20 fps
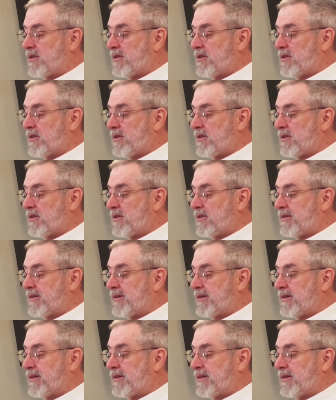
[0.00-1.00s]

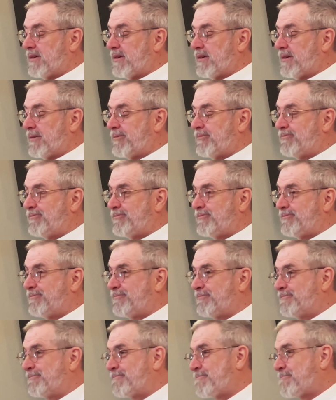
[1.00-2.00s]

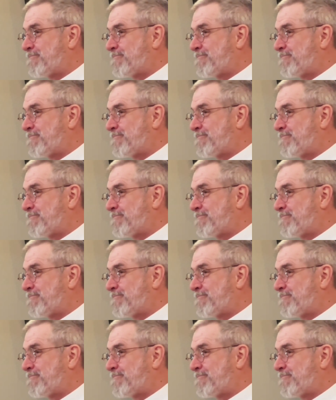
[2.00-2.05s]
Nothing is said.